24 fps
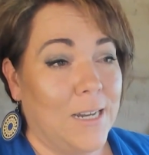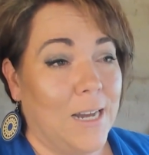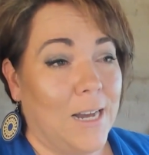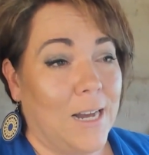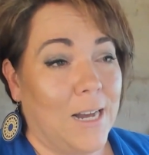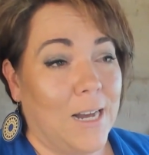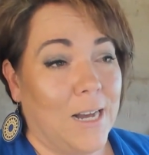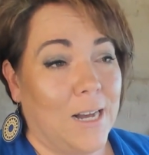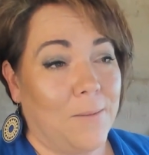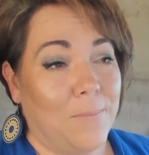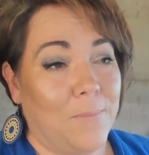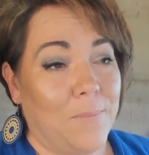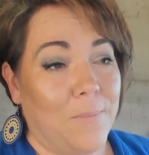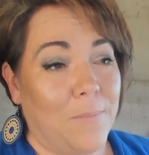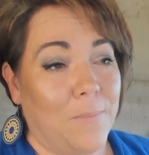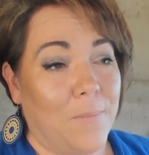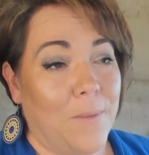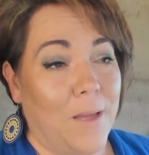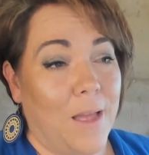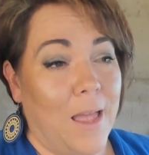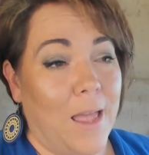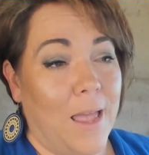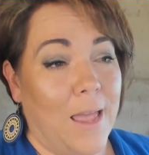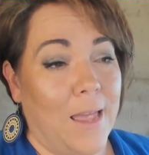
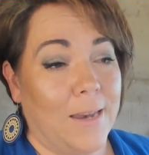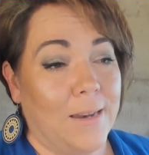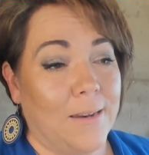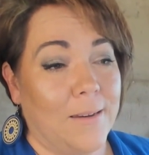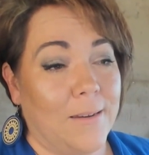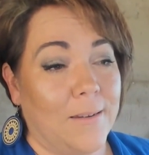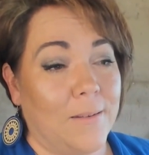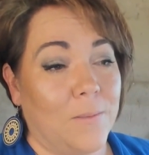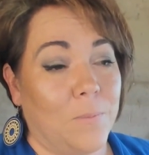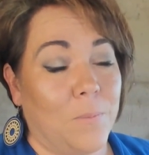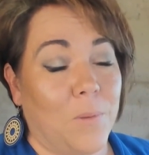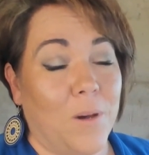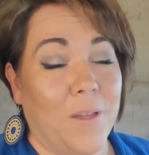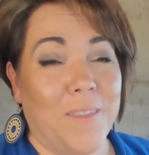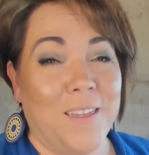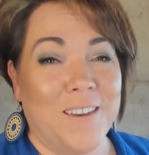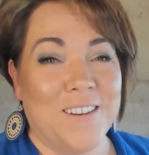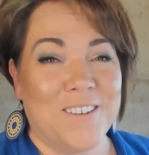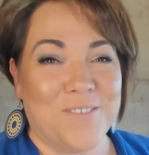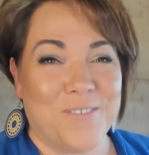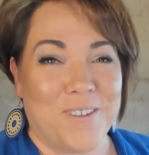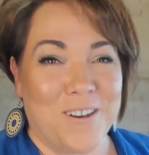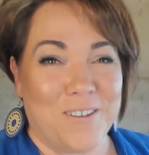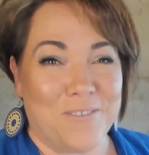and by their
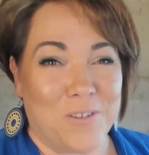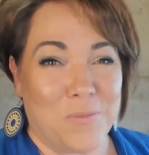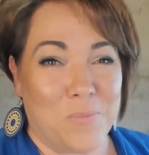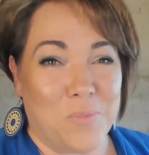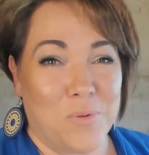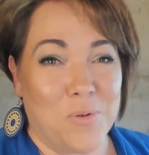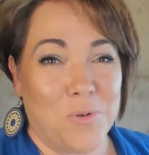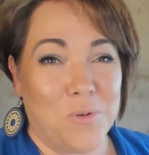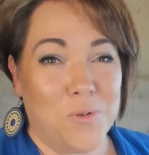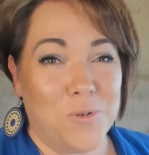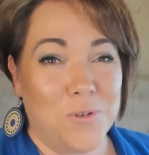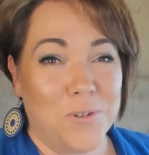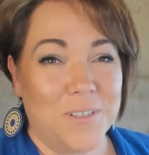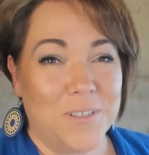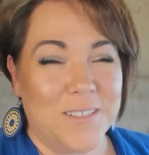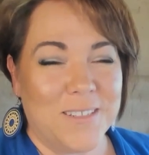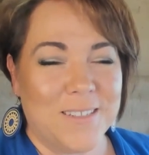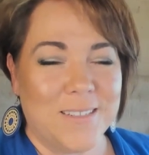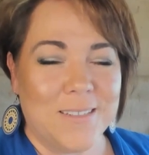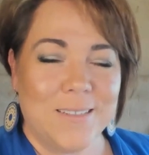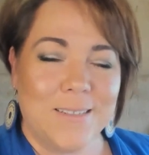direct reports.